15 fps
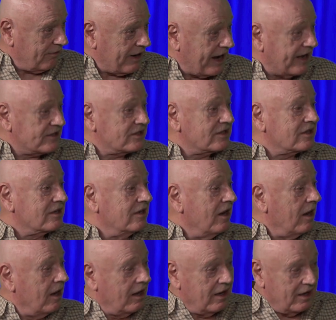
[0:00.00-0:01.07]
rest.
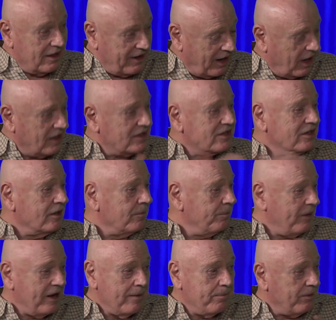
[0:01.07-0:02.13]
There are still
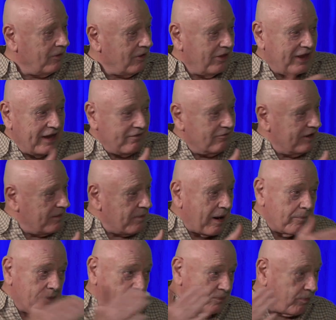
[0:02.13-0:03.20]
people that
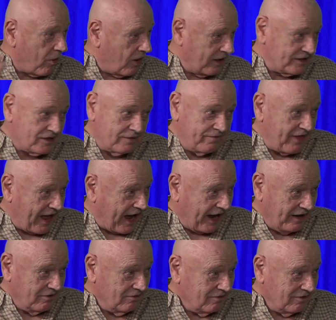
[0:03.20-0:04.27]
remember parts of
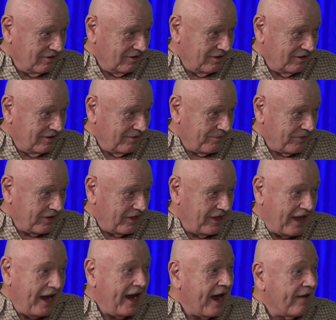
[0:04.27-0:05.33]
that.
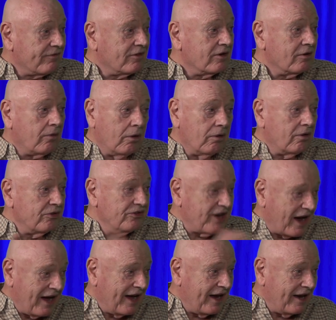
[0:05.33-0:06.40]
They have to all
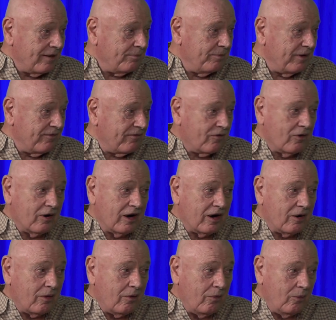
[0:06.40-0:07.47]
die
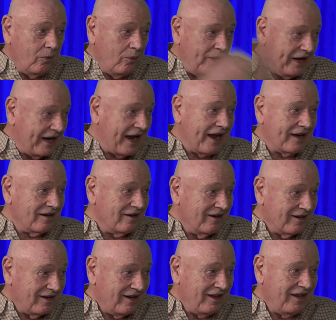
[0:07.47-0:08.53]
before we
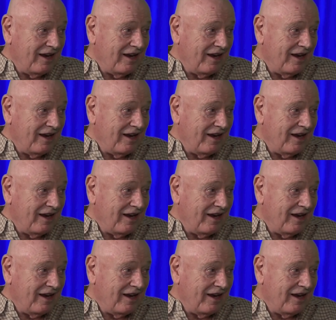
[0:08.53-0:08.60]
get to